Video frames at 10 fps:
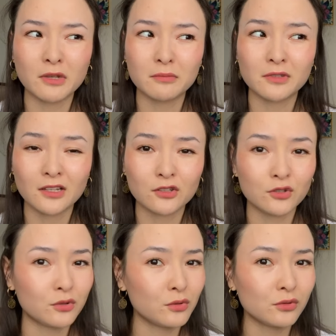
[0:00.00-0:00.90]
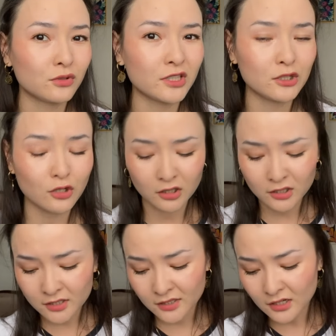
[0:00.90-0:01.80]
maybe like
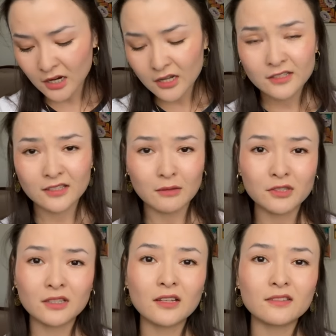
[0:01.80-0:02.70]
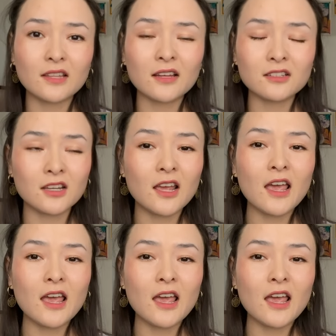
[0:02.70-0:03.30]
$2-3, something like that.